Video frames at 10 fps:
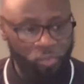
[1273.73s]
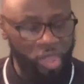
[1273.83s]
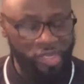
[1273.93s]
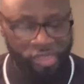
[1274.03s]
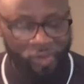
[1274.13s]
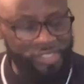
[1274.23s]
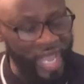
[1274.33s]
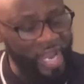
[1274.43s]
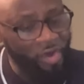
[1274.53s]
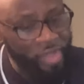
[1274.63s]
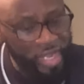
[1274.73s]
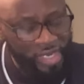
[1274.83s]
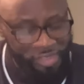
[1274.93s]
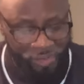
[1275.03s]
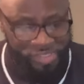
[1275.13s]
Well, as long as I don't
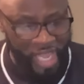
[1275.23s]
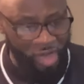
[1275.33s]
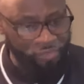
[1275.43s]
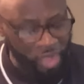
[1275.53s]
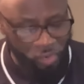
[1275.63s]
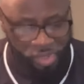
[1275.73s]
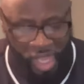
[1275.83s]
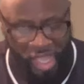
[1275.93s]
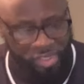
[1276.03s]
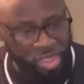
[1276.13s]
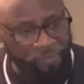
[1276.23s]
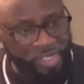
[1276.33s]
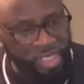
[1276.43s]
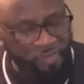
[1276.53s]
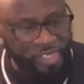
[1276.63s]
hear, as long as I don't know, God's gonna
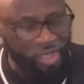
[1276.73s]
forgive me.